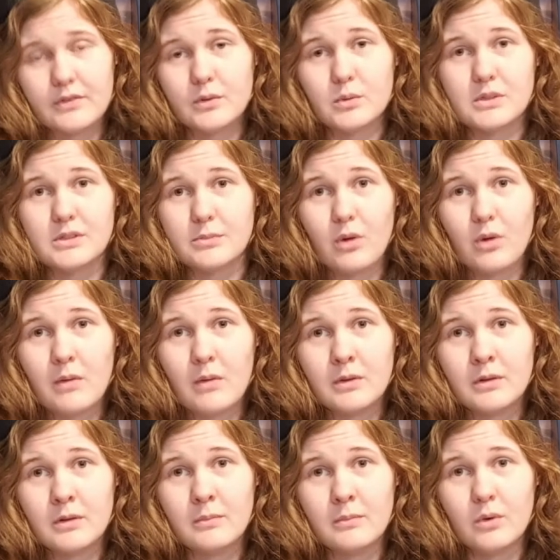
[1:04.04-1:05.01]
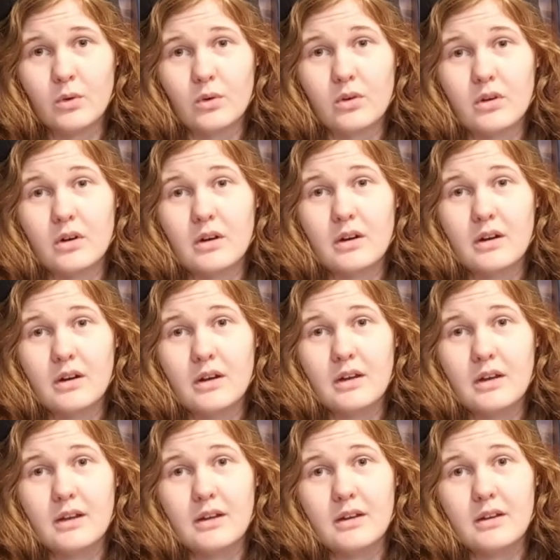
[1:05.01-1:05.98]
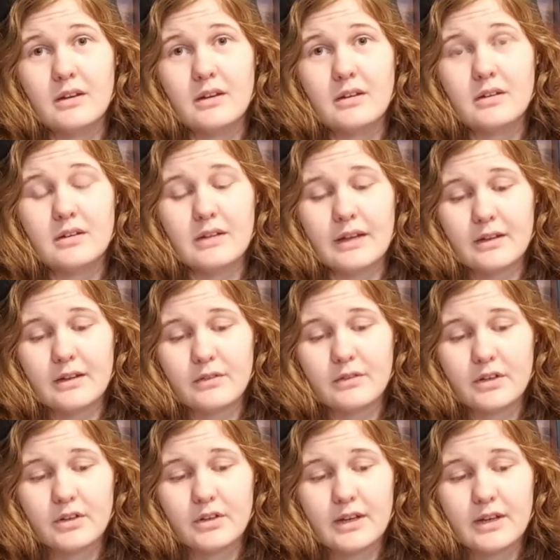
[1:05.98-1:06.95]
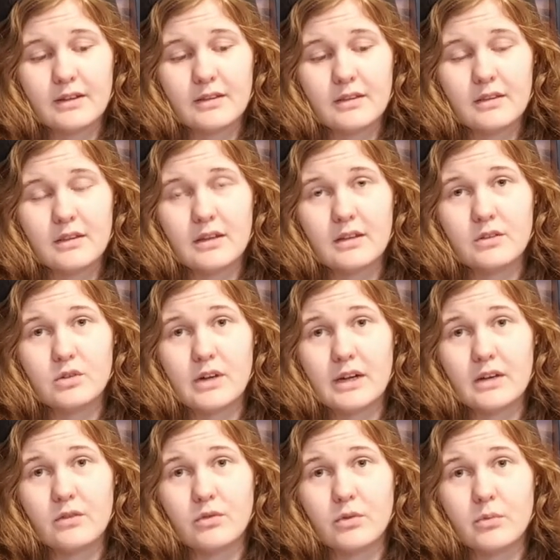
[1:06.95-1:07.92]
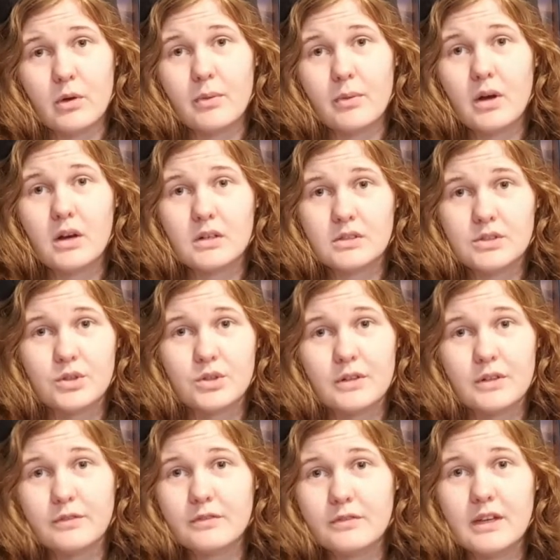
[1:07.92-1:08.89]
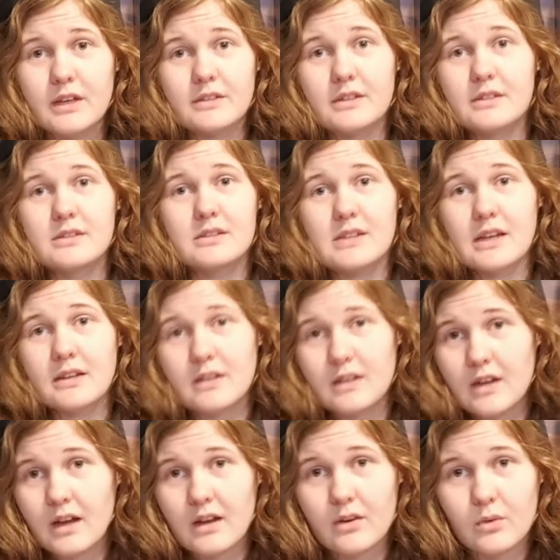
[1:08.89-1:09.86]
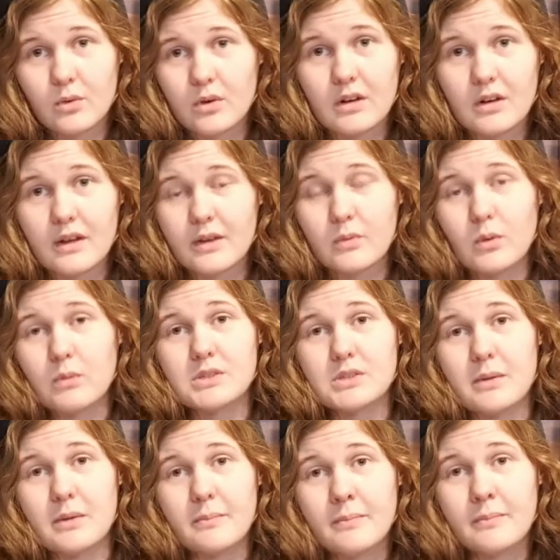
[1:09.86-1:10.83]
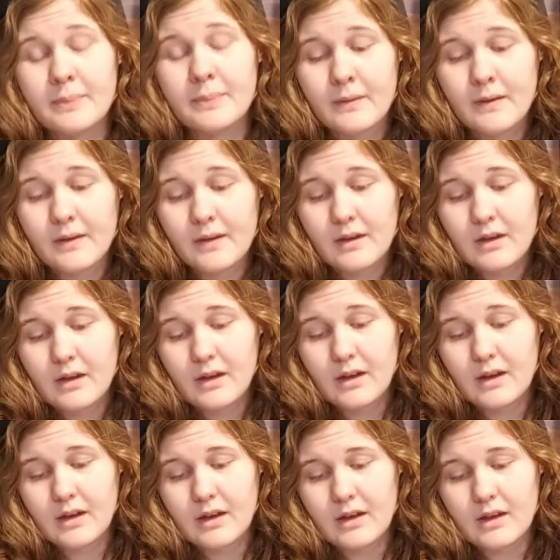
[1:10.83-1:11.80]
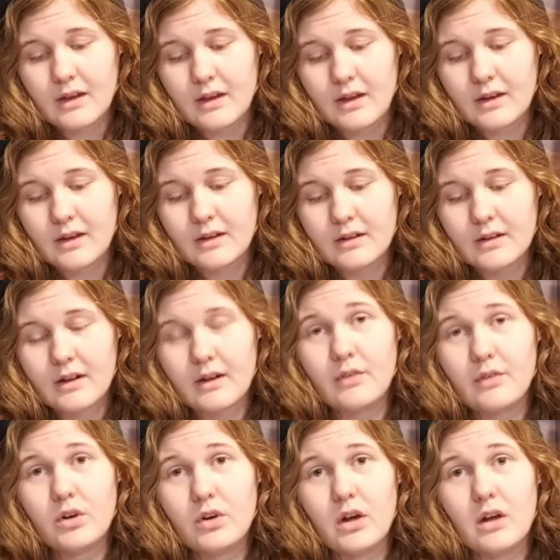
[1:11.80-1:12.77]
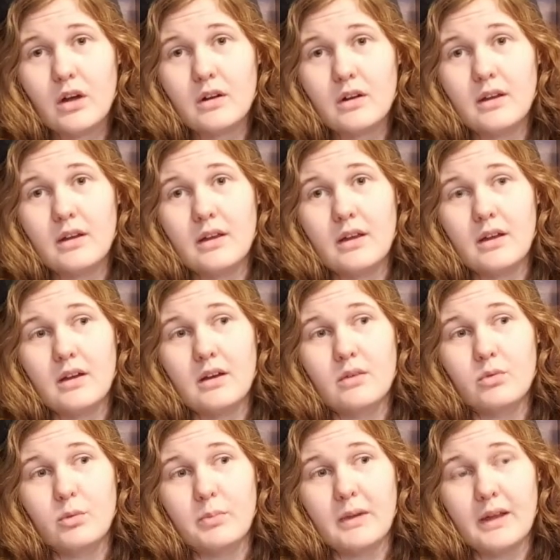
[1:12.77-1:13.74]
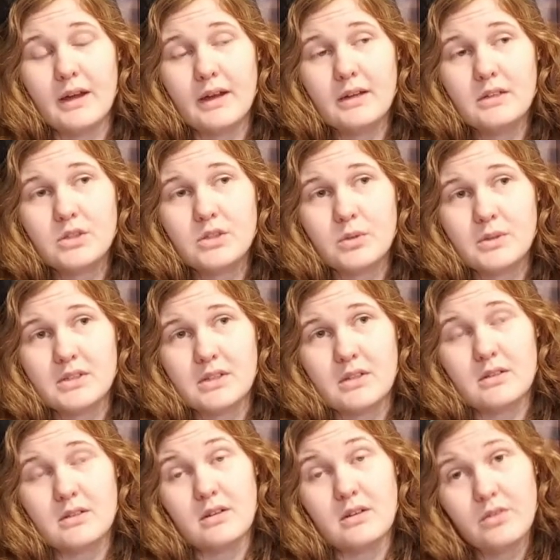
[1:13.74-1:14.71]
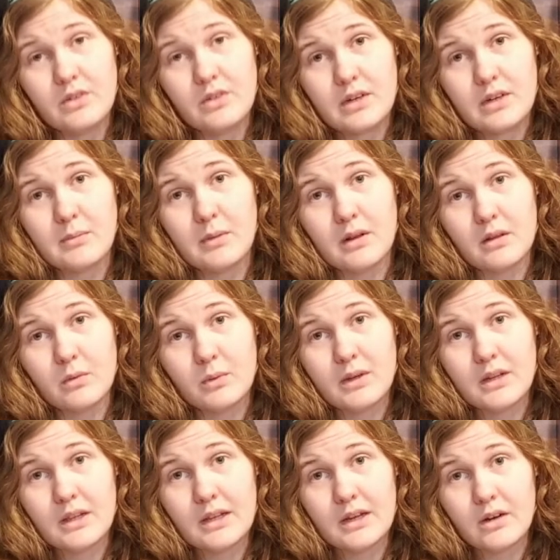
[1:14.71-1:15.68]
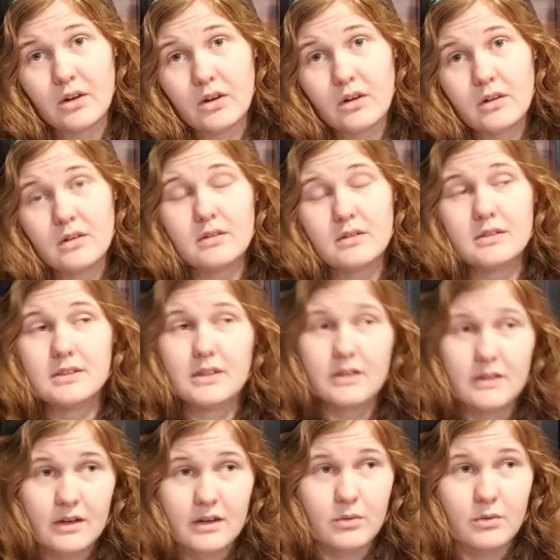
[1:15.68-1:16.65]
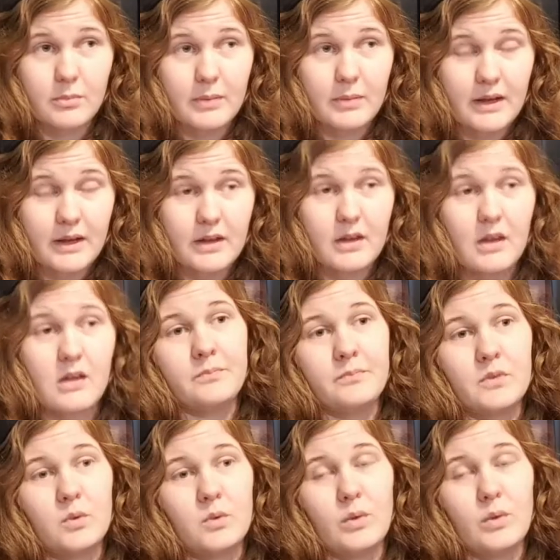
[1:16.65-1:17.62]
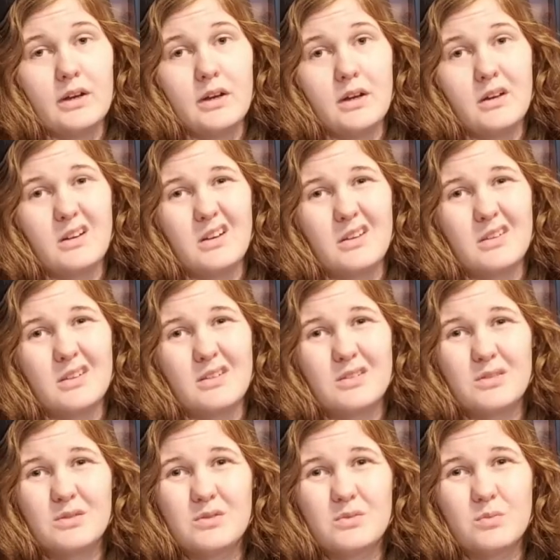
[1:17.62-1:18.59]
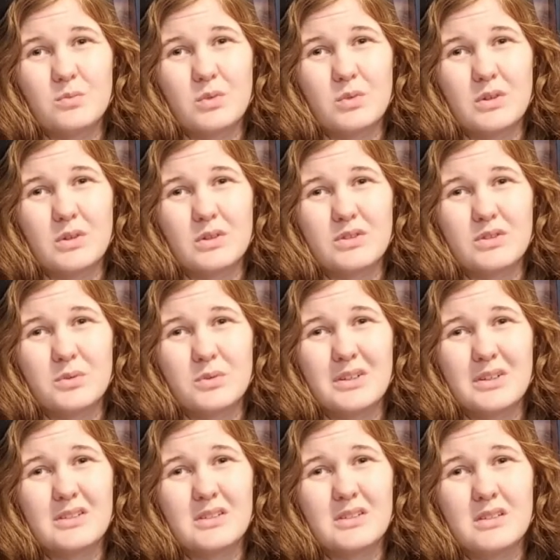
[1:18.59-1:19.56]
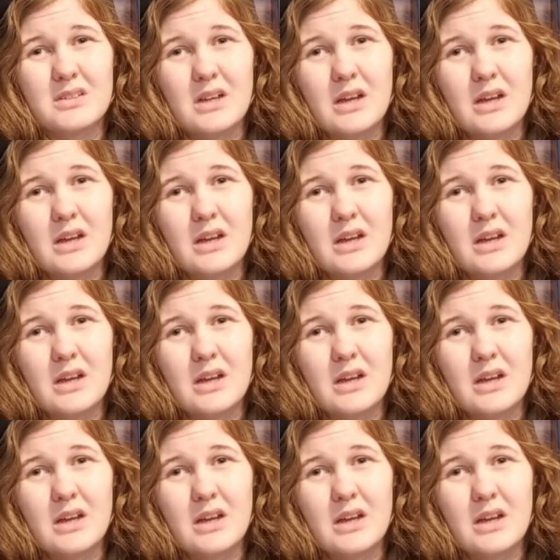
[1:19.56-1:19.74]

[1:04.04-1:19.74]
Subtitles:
there was a problem, or like if I could get the tracking for my box, or if they didn't send it yet, or like what was up. And I never got a reply, so I sent another email a week later, didn't get a reply, waited I think 1 or 2 weeks.